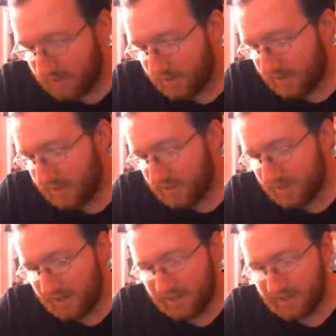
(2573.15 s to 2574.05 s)
there is
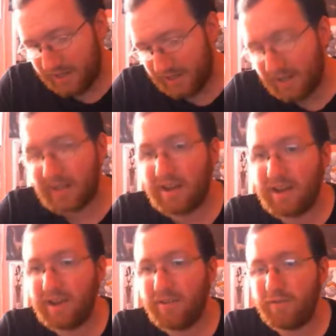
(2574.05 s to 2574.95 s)
an idea that I
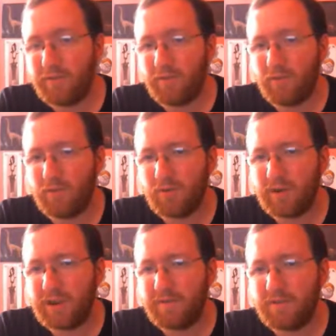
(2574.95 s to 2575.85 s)
have
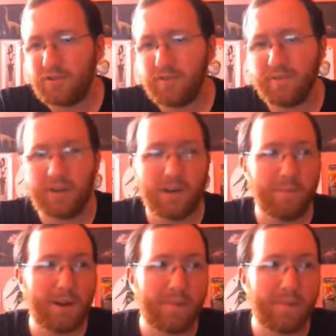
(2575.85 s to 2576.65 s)
for a future video,